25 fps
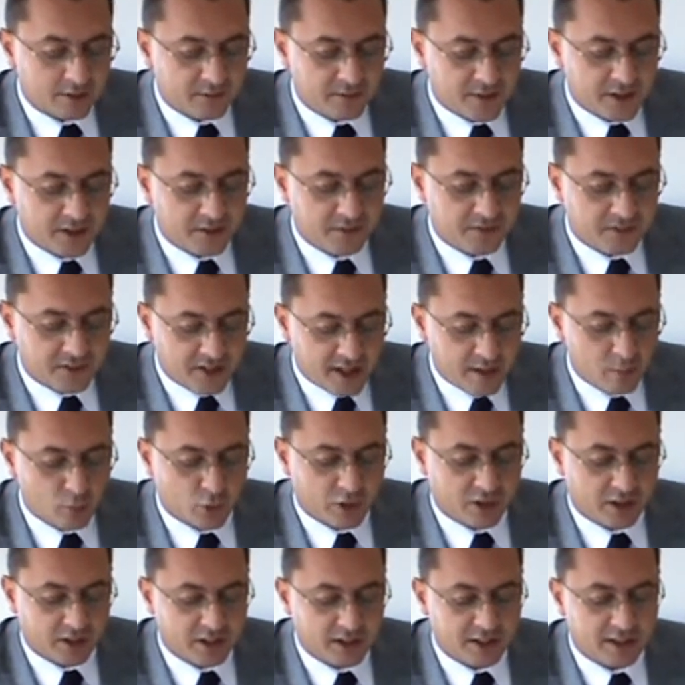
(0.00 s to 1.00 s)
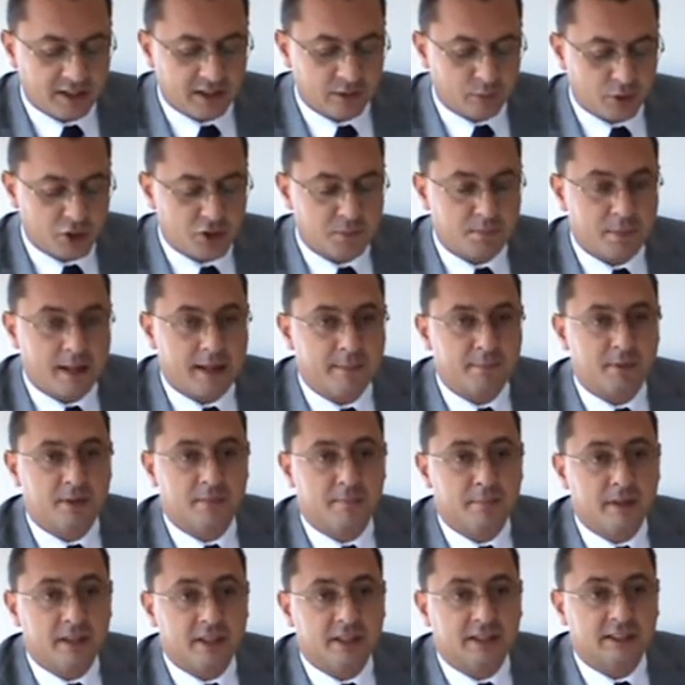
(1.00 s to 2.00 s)
the very framework in which
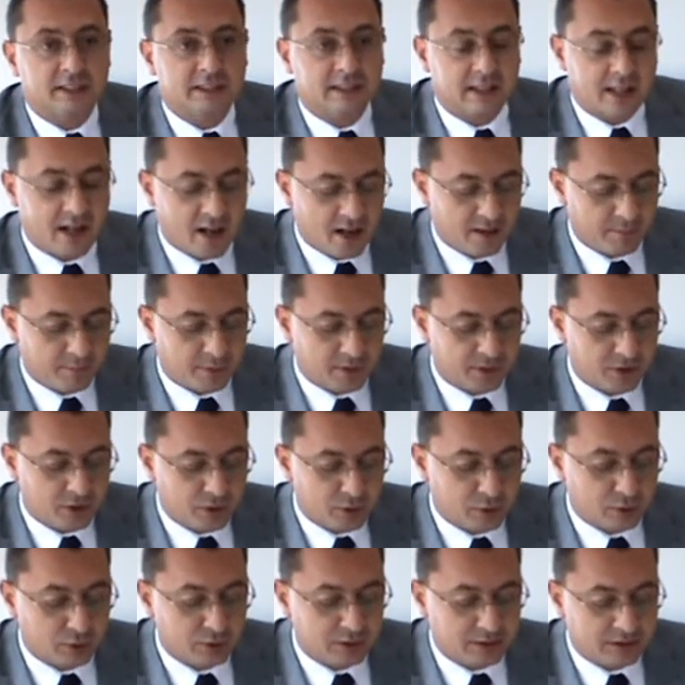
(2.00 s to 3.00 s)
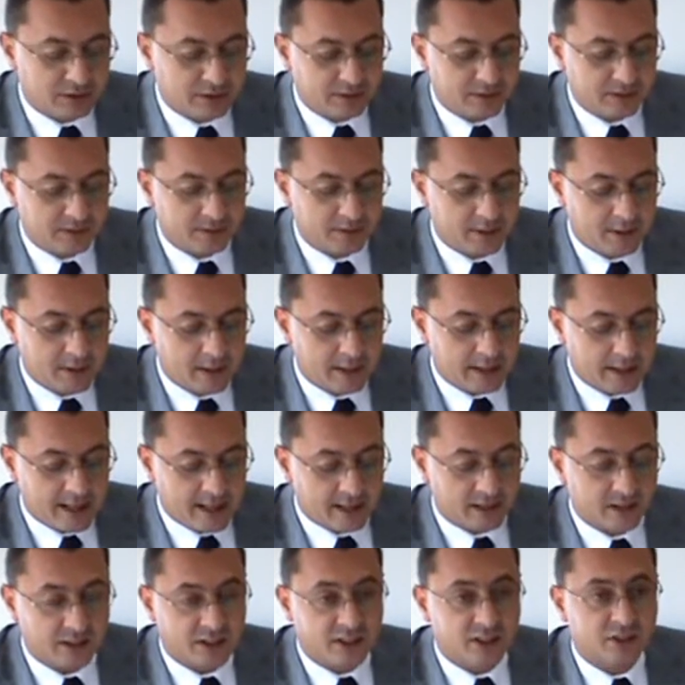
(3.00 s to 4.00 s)
paper monies are produced
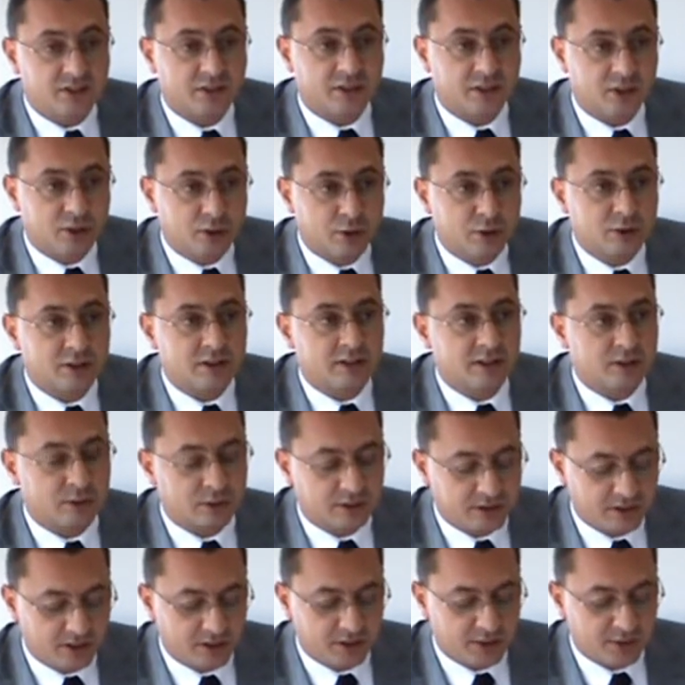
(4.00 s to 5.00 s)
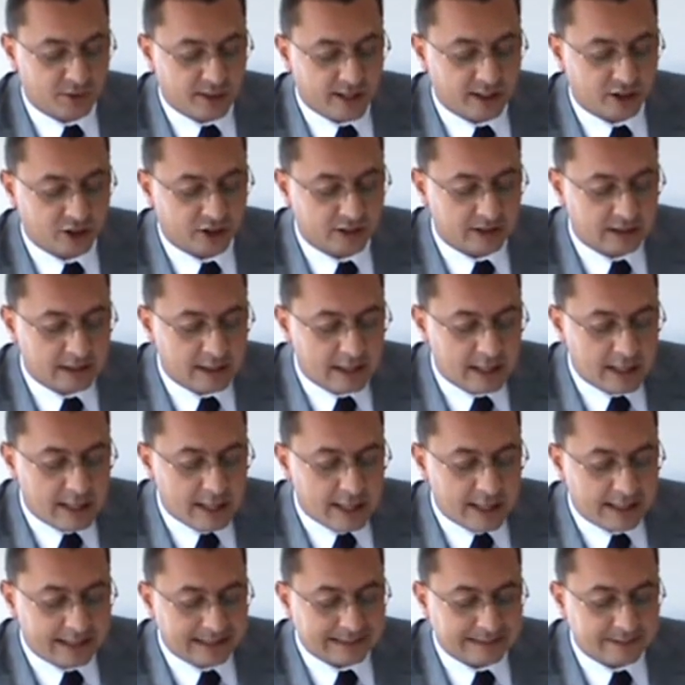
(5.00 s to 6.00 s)
and introduced into circulation
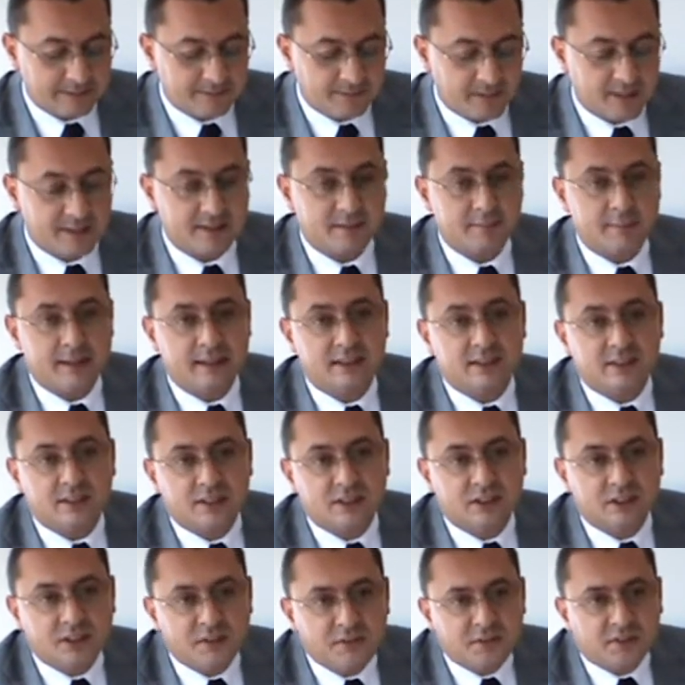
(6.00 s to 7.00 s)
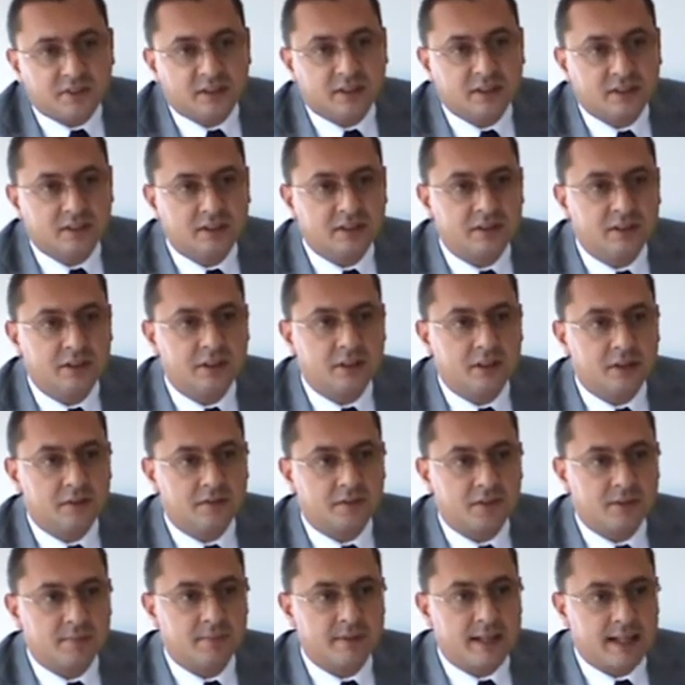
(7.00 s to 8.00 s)
is fundamentally different
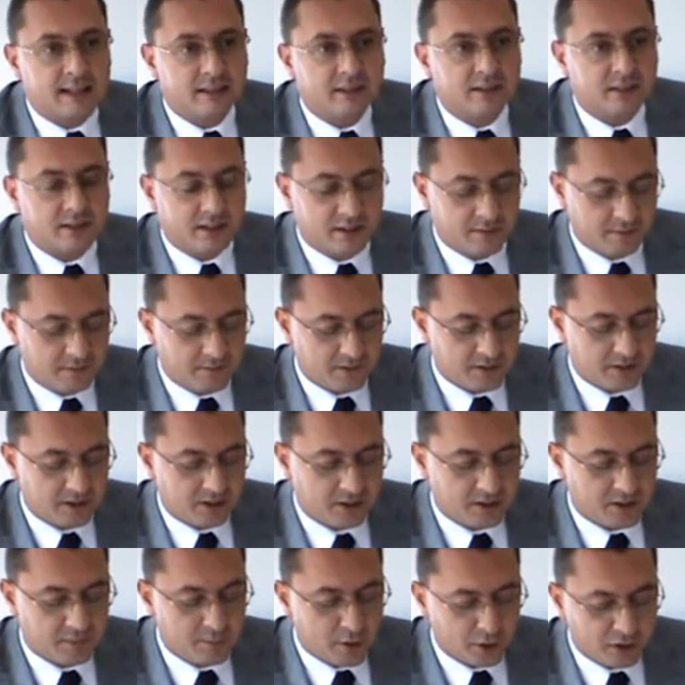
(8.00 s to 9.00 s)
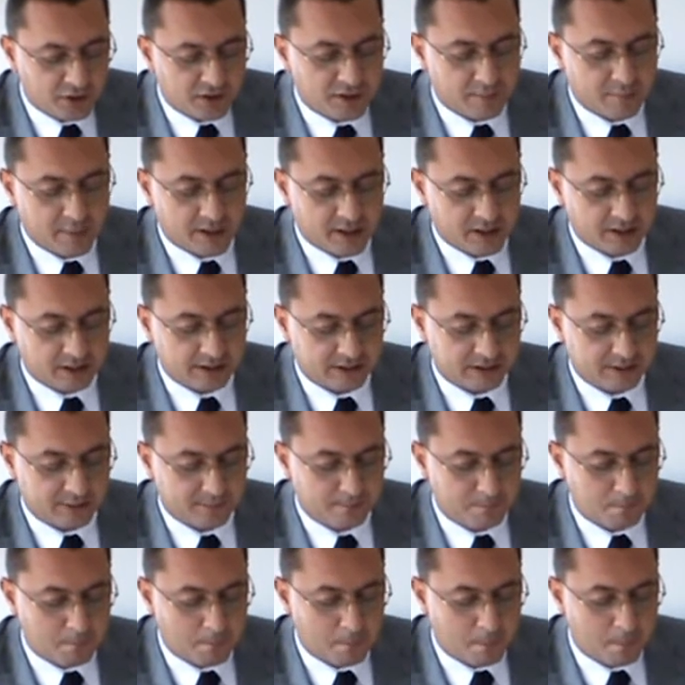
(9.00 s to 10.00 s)
from that of uh, commodity
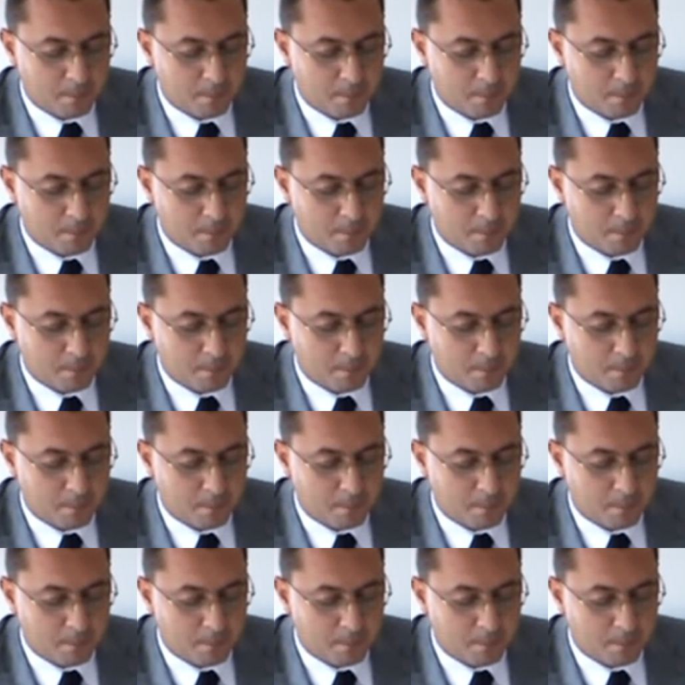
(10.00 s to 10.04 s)
monies.